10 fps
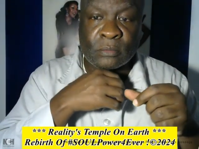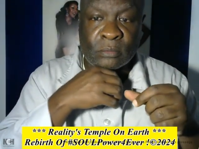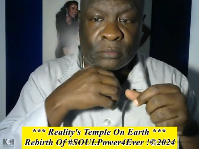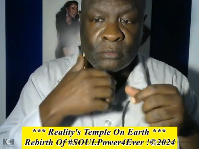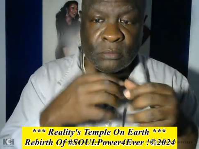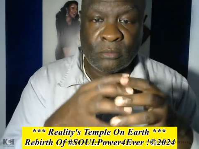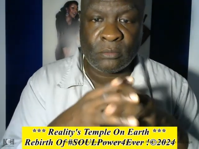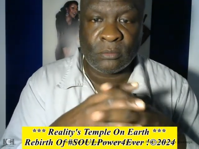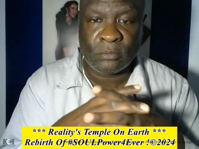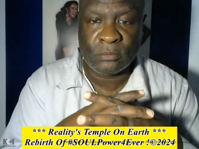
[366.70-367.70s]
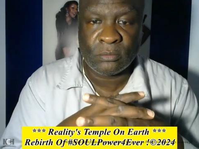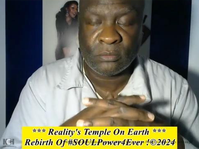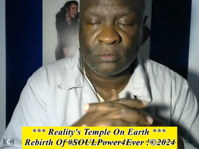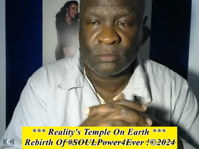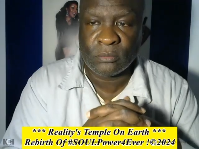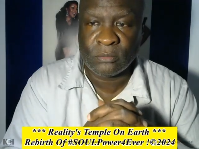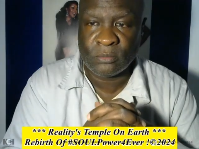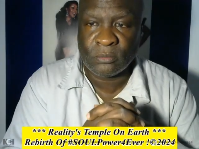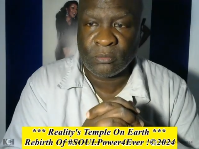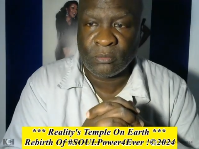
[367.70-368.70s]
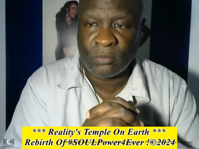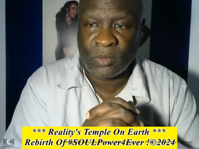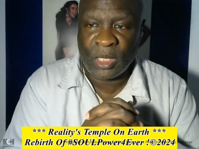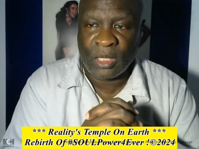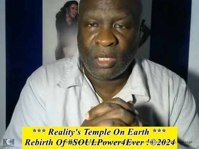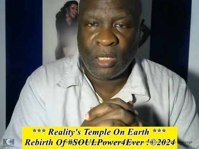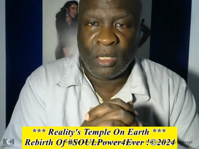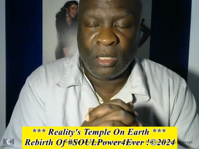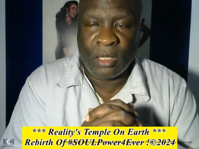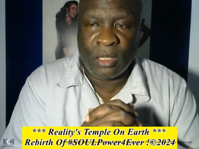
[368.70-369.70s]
Nothing is said.